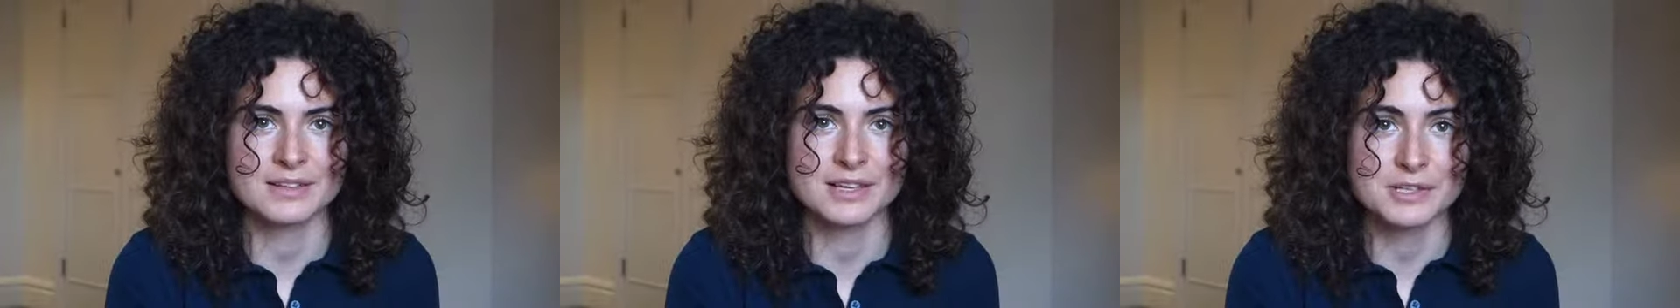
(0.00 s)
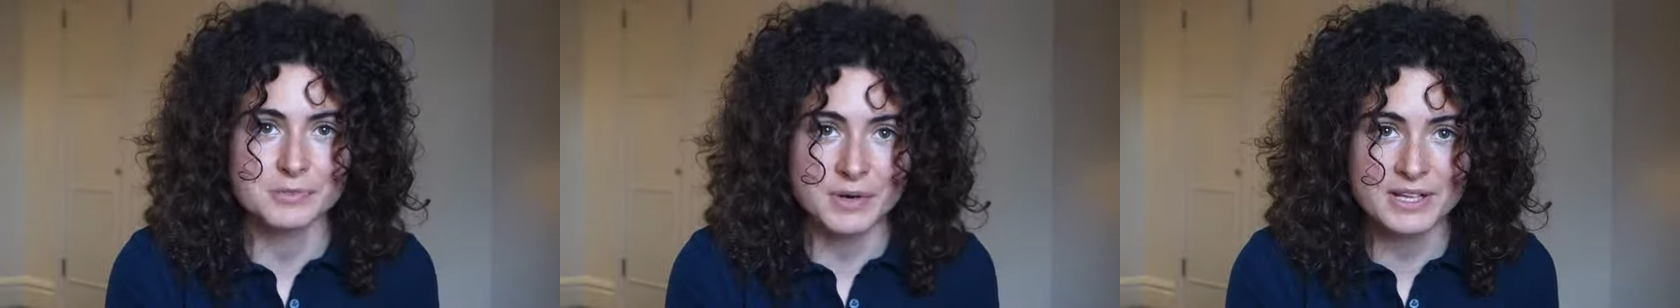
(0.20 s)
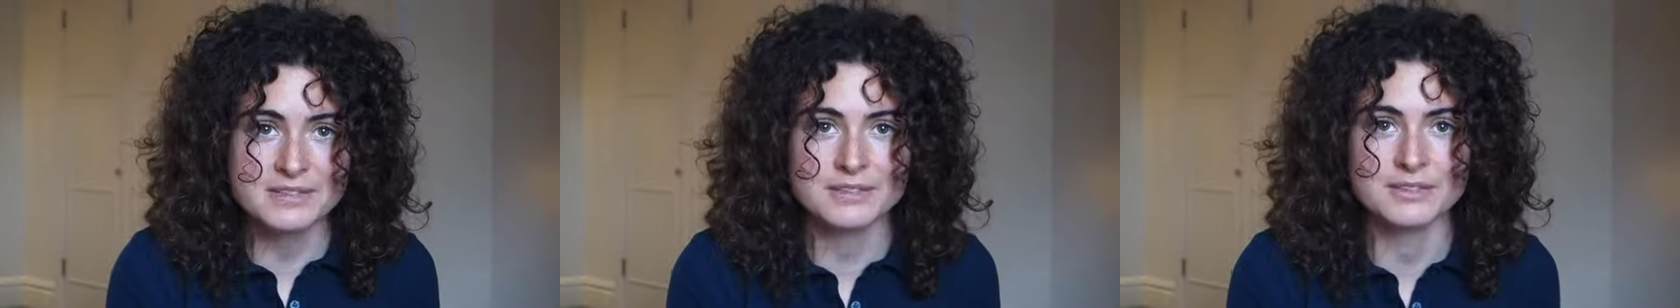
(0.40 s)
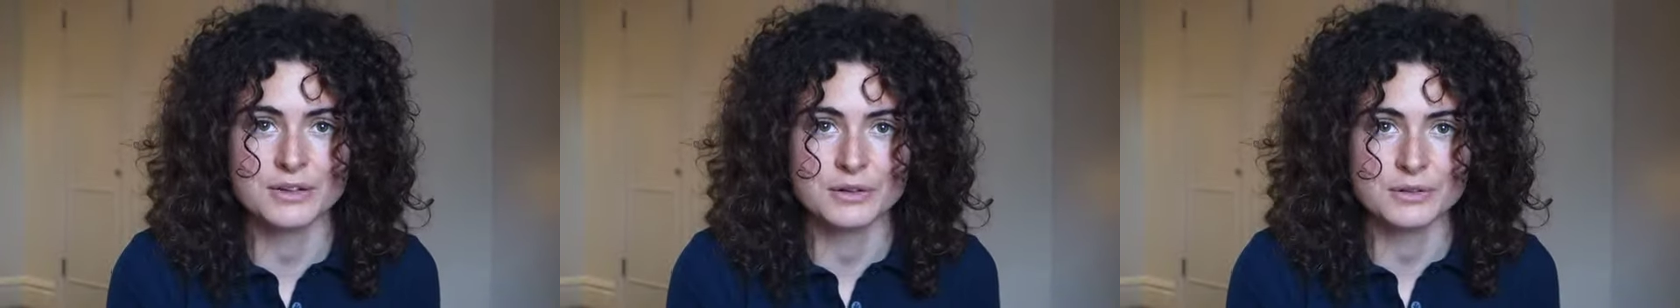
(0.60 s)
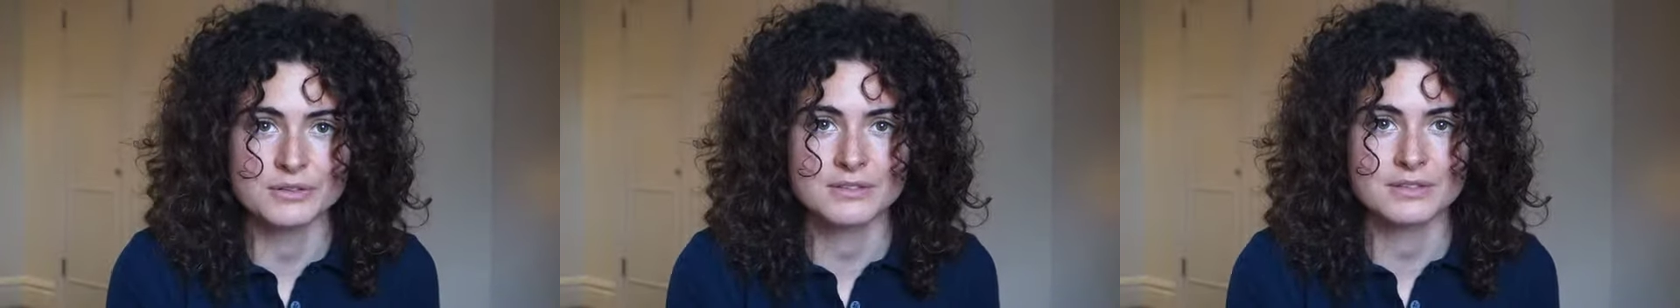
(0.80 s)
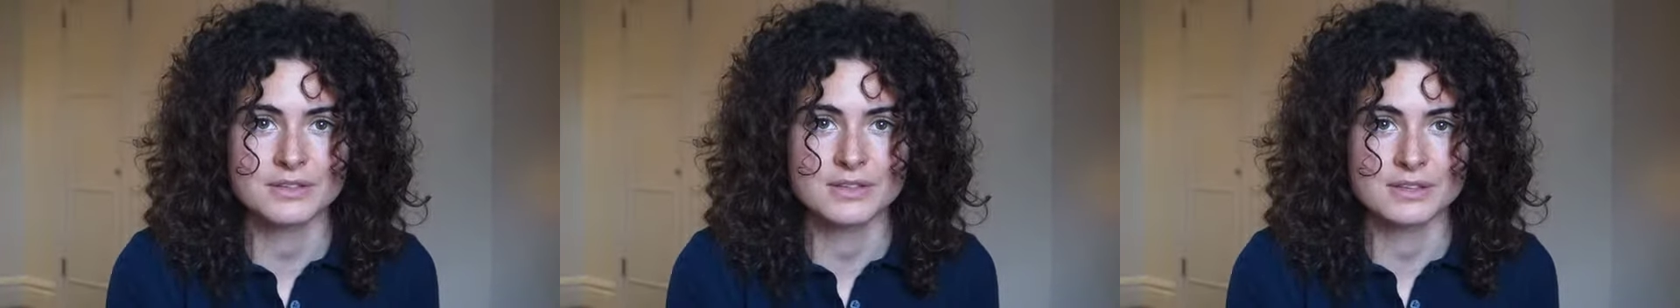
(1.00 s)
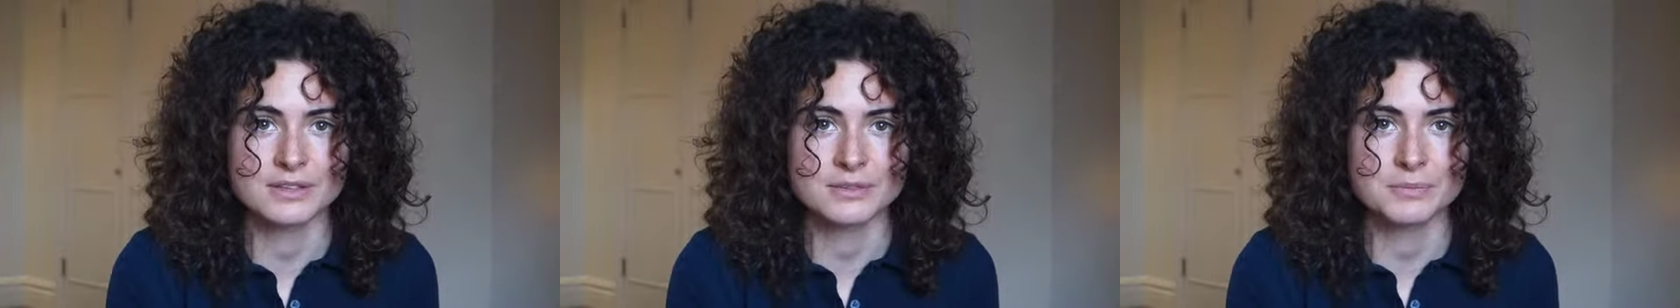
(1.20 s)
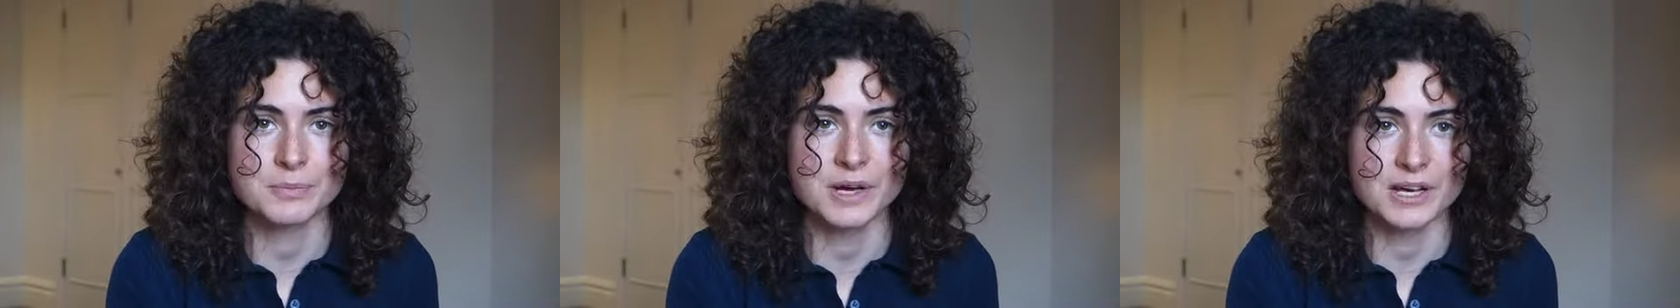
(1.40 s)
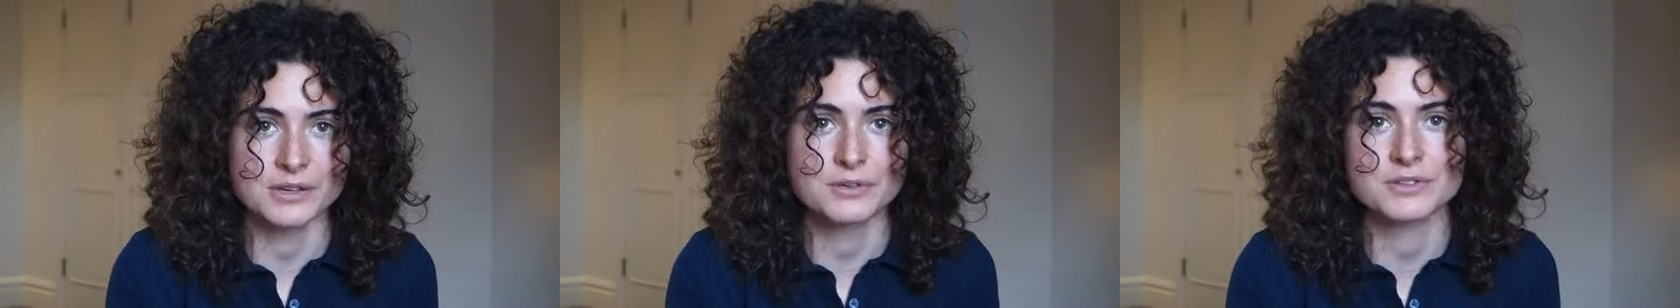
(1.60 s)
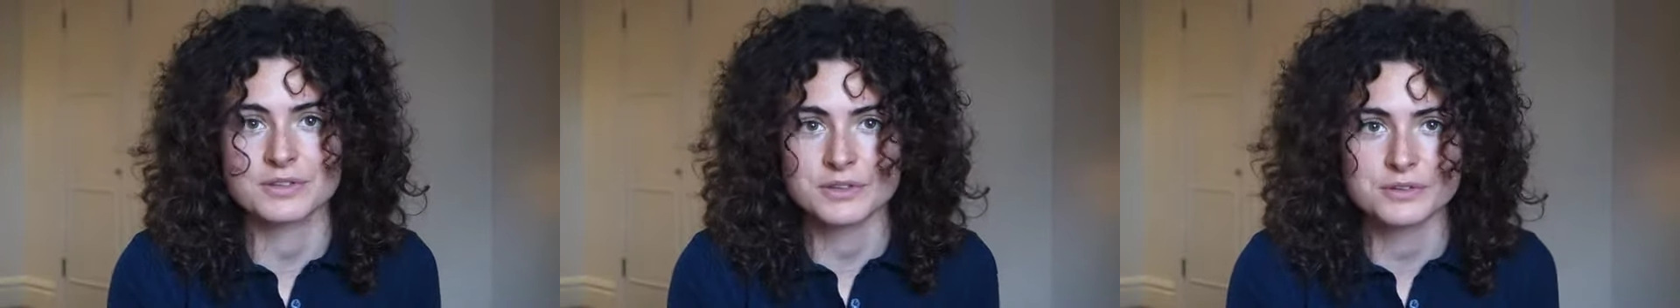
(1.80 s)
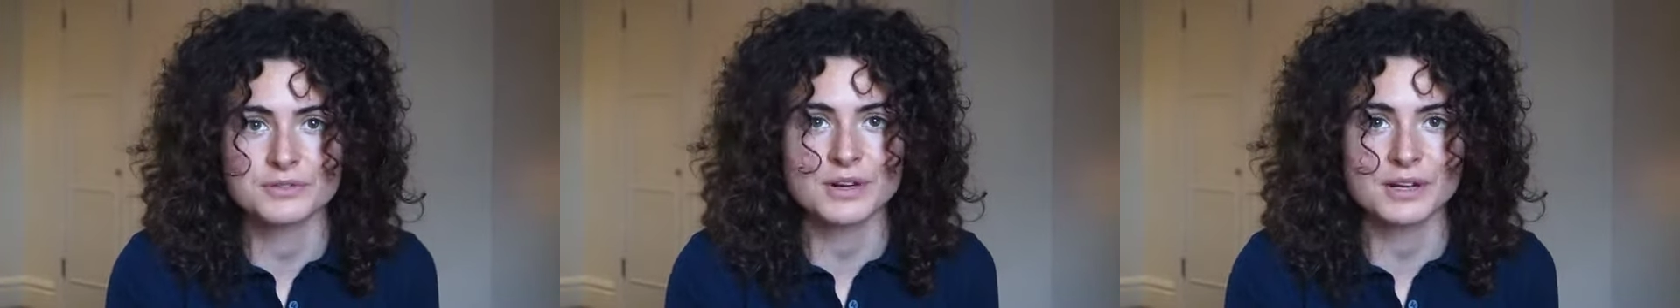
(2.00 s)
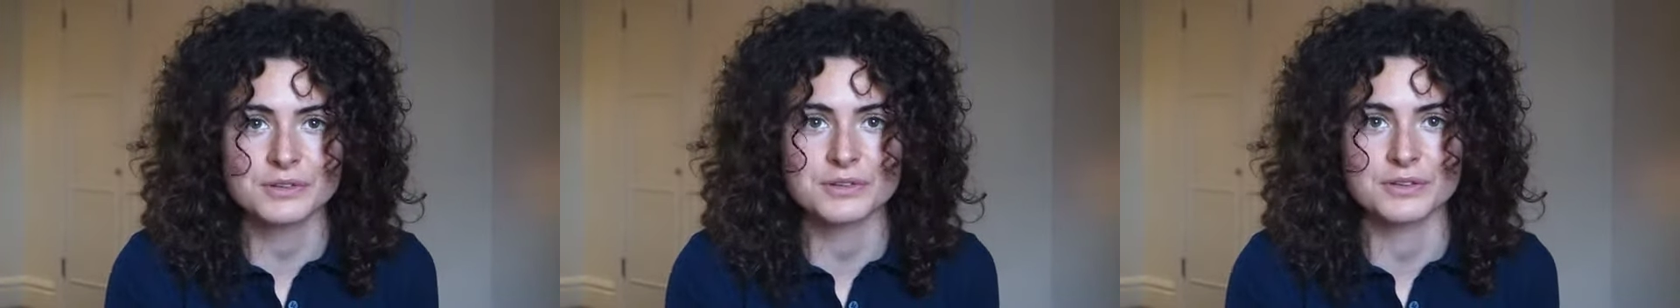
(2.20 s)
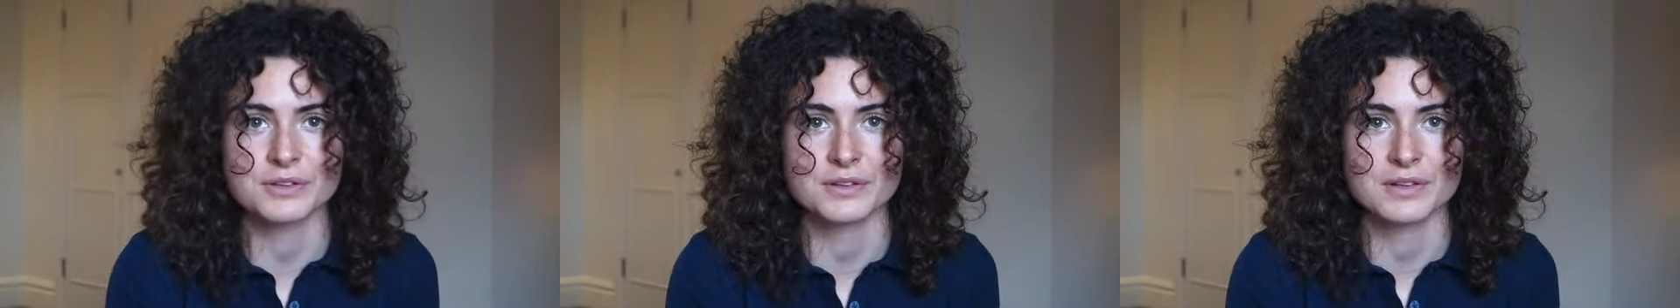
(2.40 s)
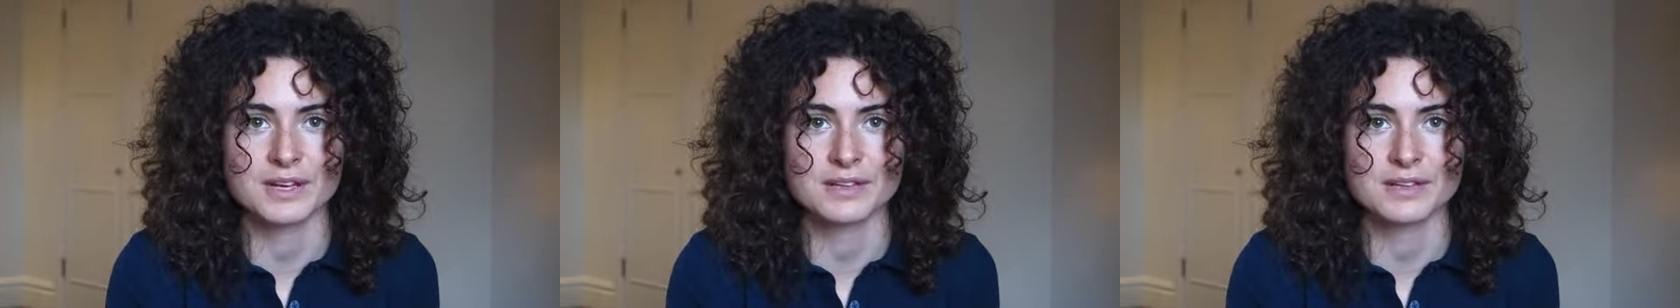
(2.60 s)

expressing those is by using constructor theory,